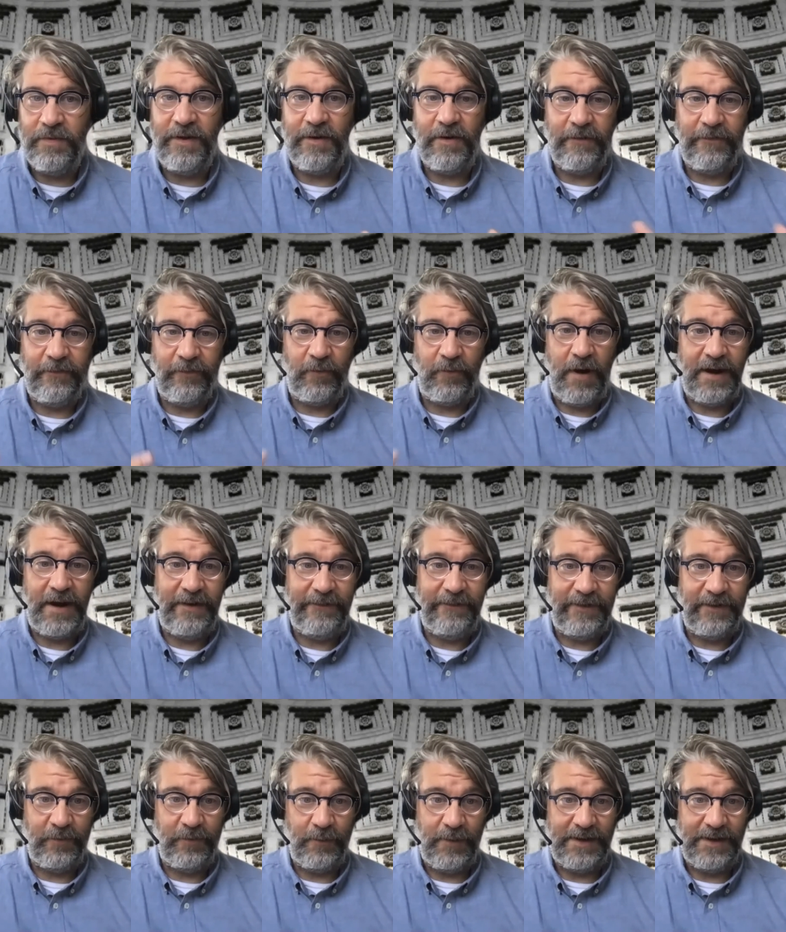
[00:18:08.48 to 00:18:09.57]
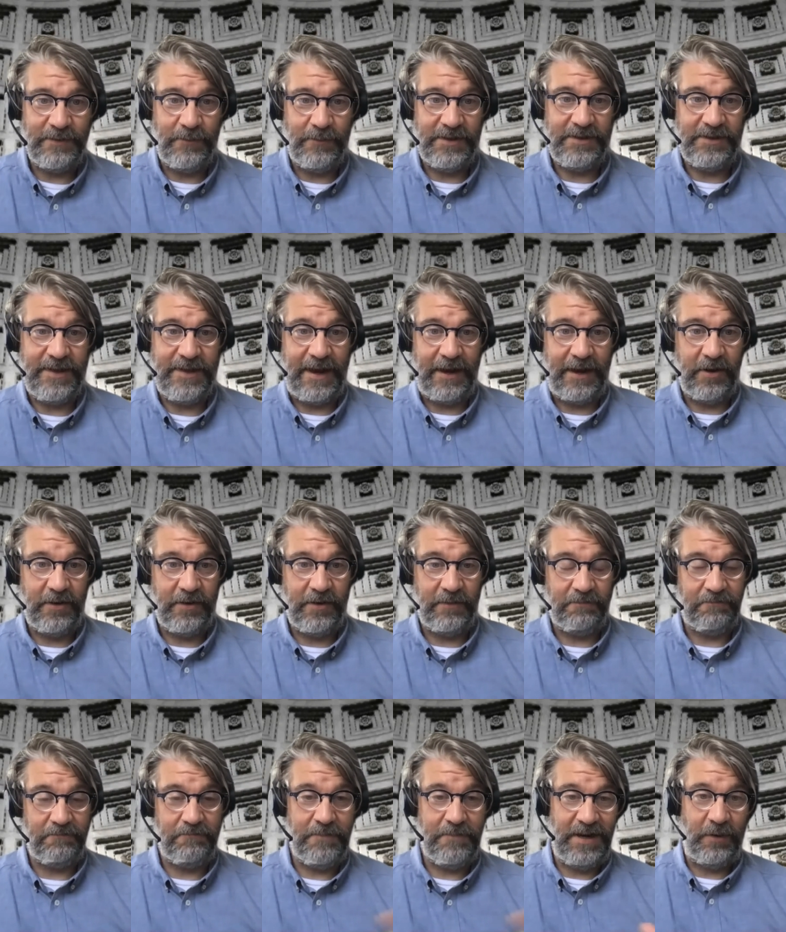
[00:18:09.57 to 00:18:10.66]
There are a variety of different ways in which that
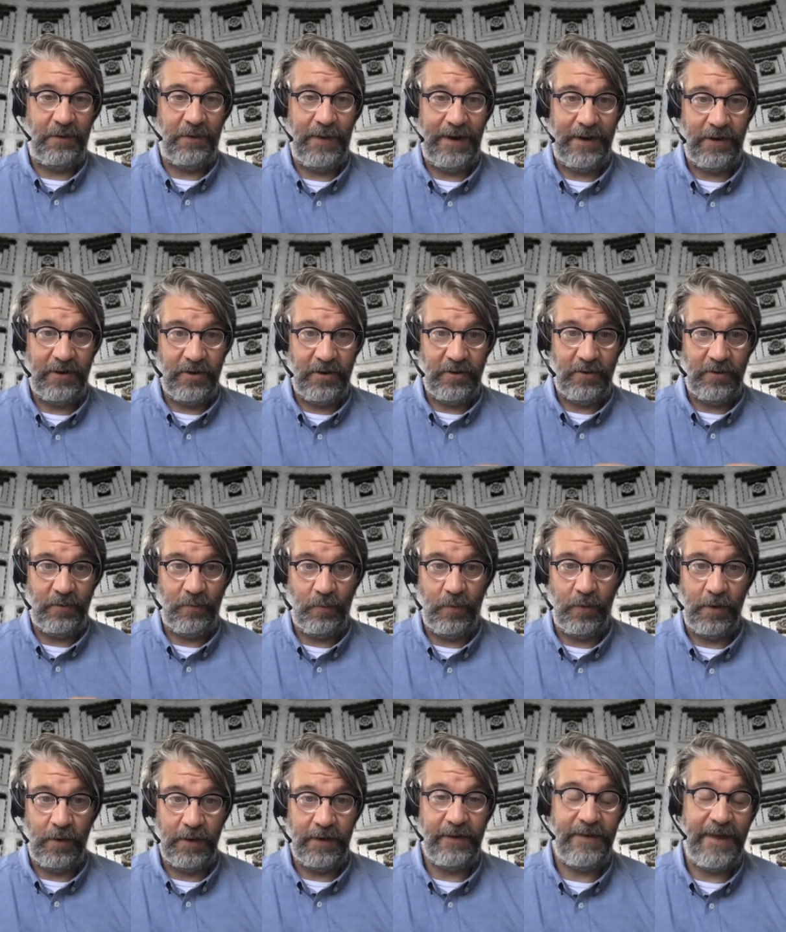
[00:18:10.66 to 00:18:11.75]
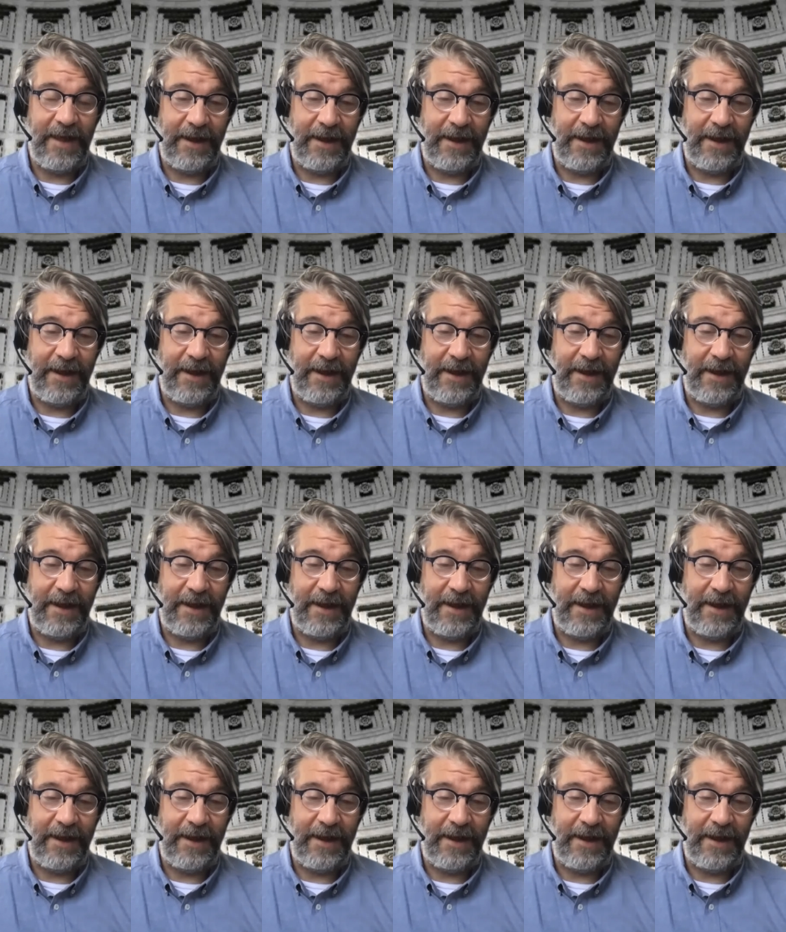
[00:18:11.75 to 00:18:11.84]
middleware could work.